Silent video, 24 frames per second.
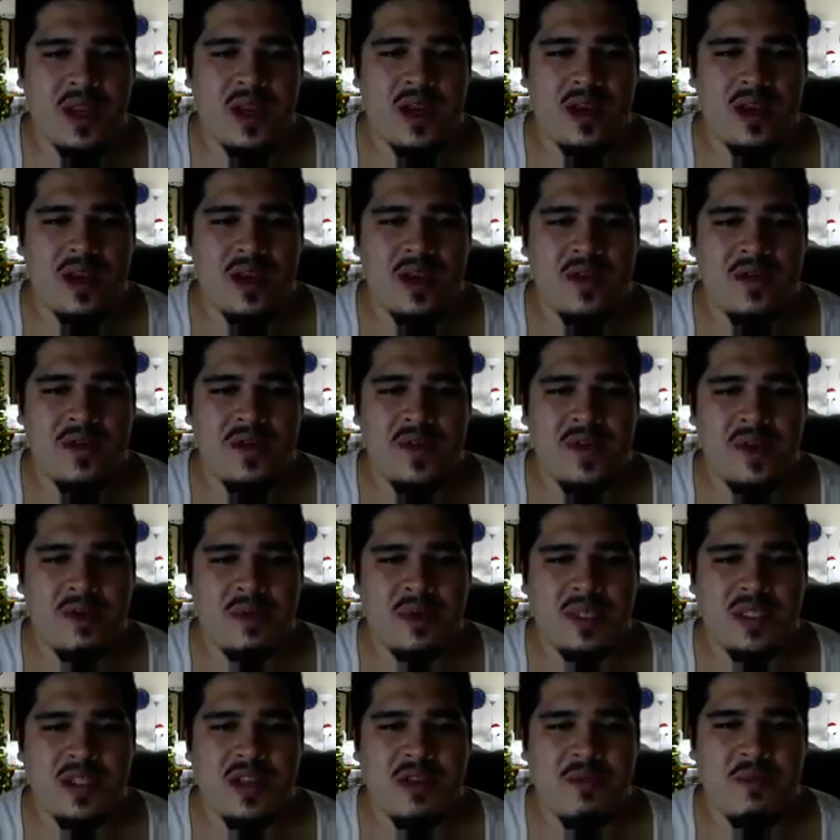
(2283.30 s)
I find
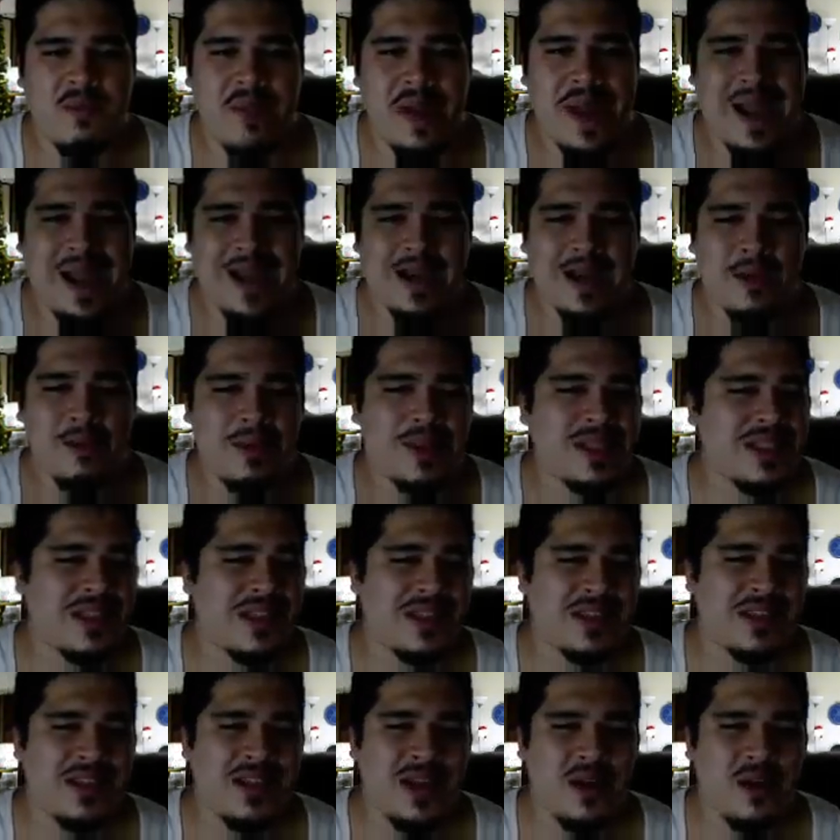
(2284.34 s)
myself backing up into
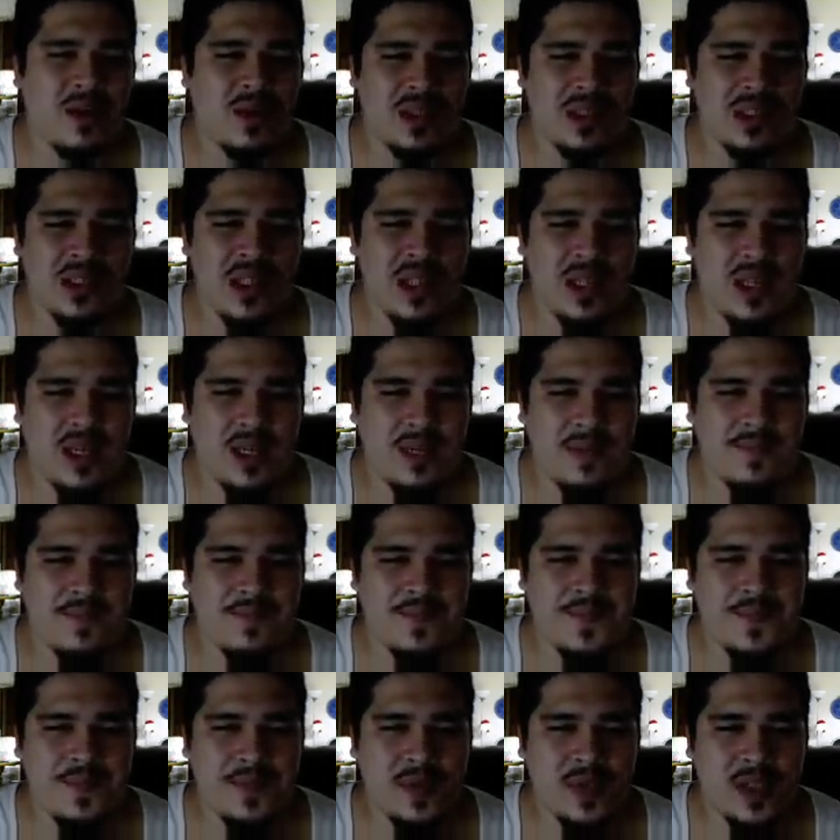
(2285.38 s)
stairwells a lot.
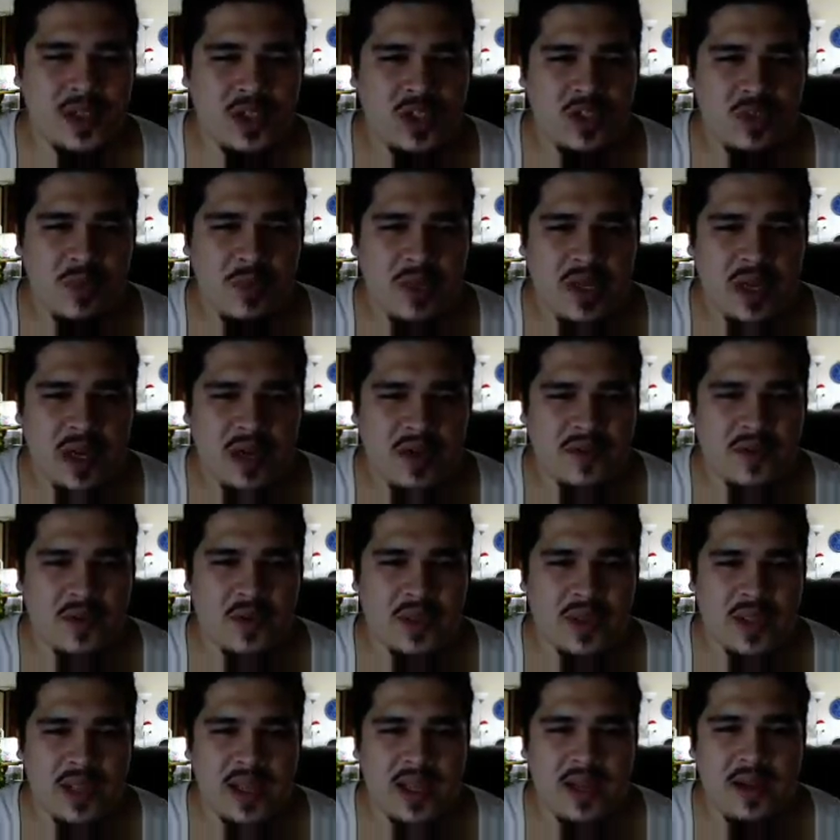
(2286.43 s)
Just be careful with
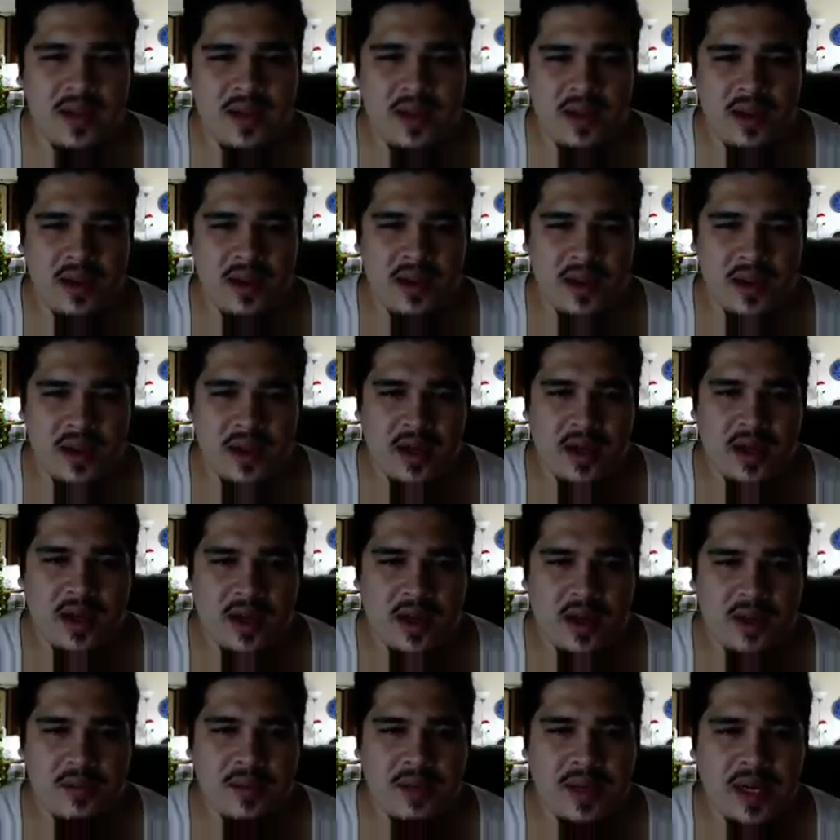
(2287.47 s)
that.
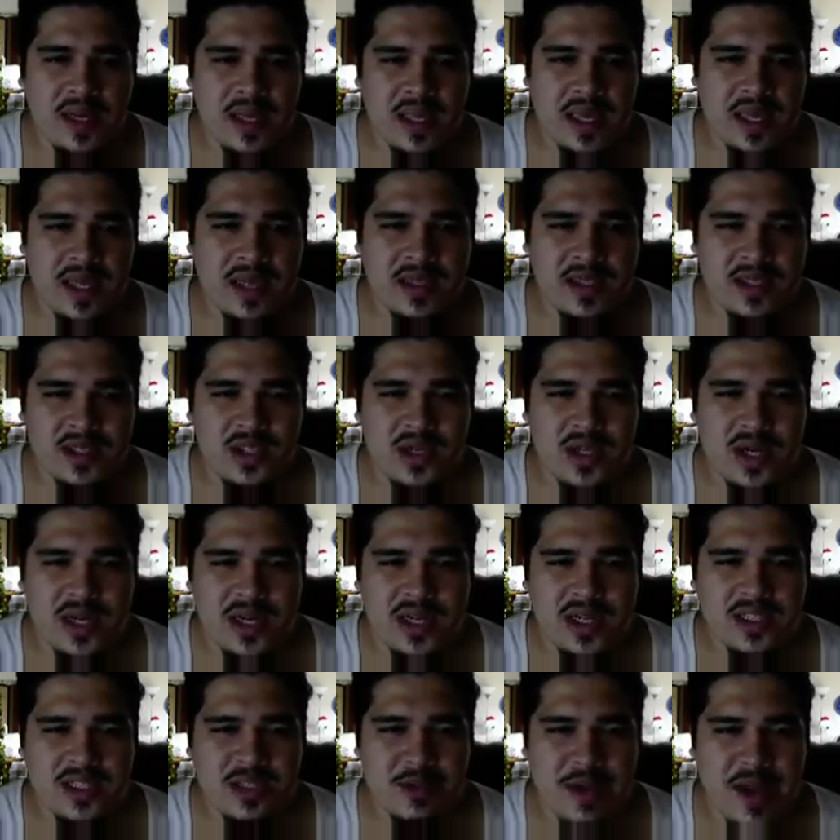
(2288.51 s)
And again, try
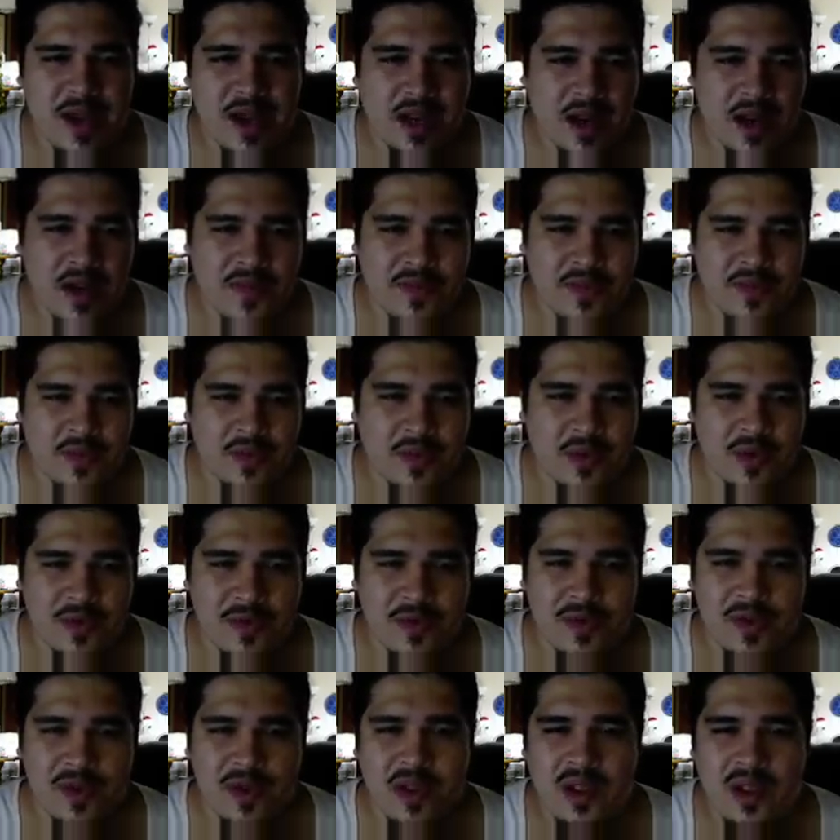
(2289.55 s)
not to back off the roof.
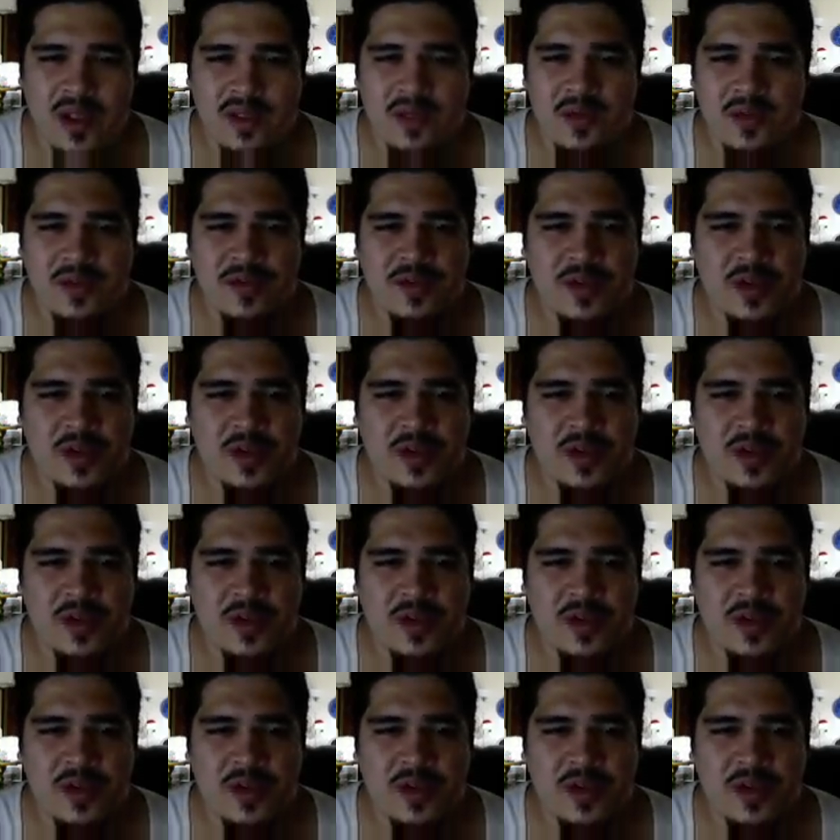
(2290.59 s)
3 floors